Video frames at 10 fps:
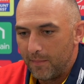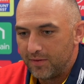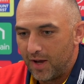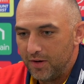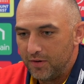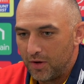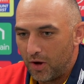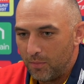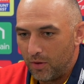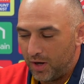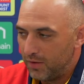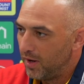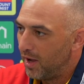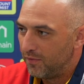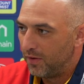It's hard to do your homework on
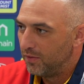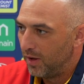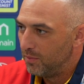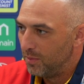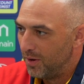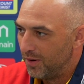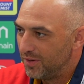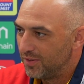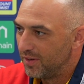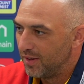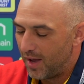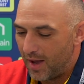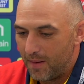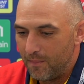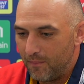every AFL team, to be honest.
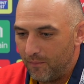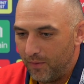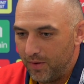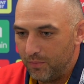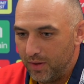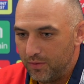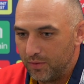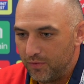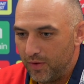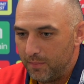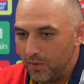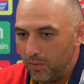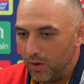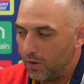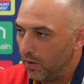We do a fair bit of
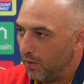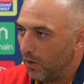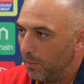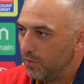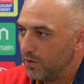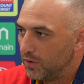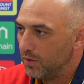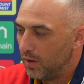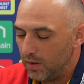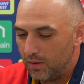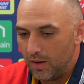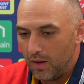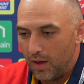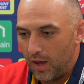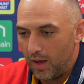work on opposition, and
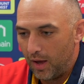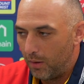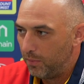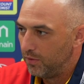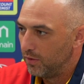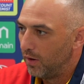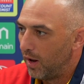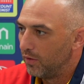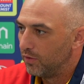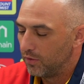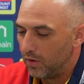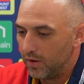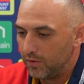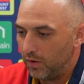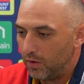our opposition analysis guy
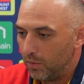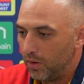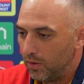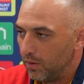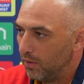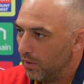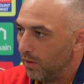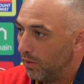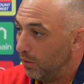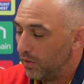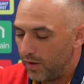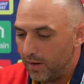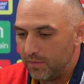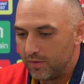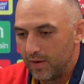does a lot of work on all the
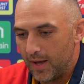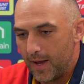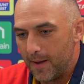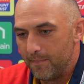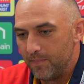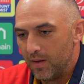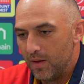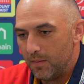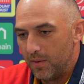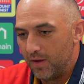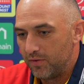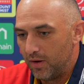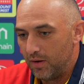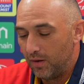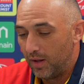teams. But
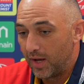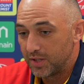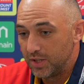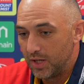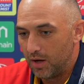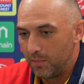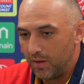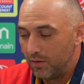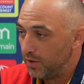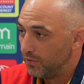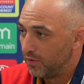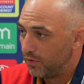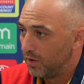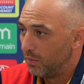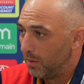Essendon last year, I mean, they're a different
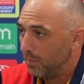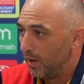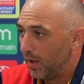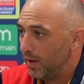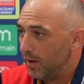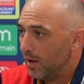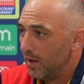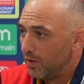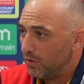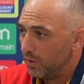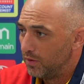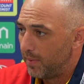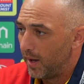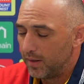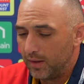side to what we played towards the
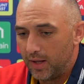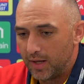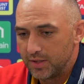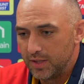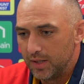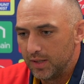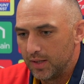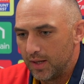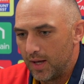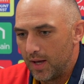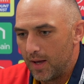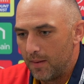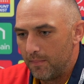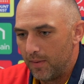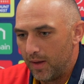back end of last year.
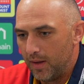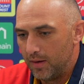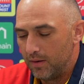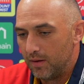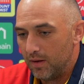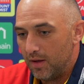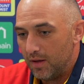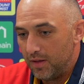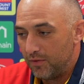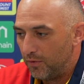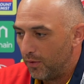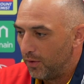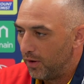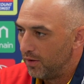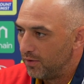And their
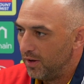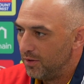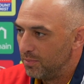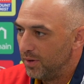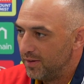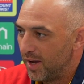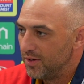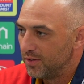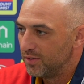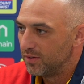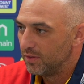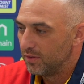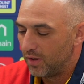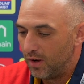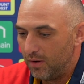forward line is pretty dangerous.
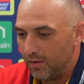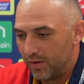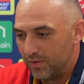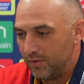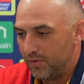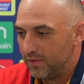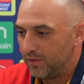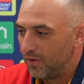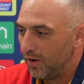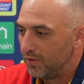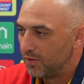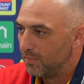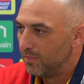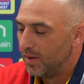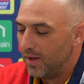So as a defensive coach,
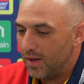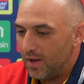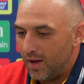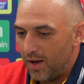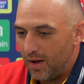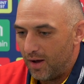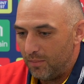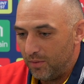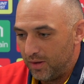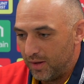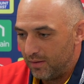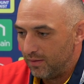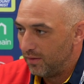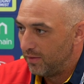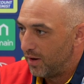I'm looking at
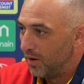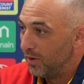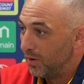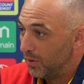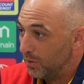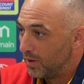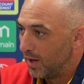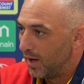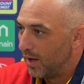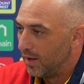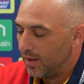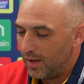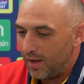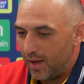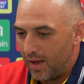Danaher, Hooker,
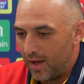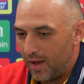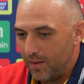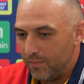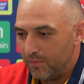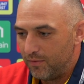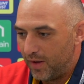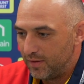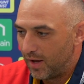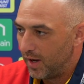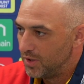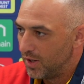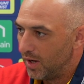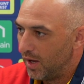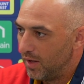
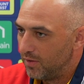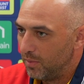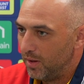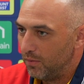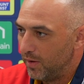Fantasia, and some of their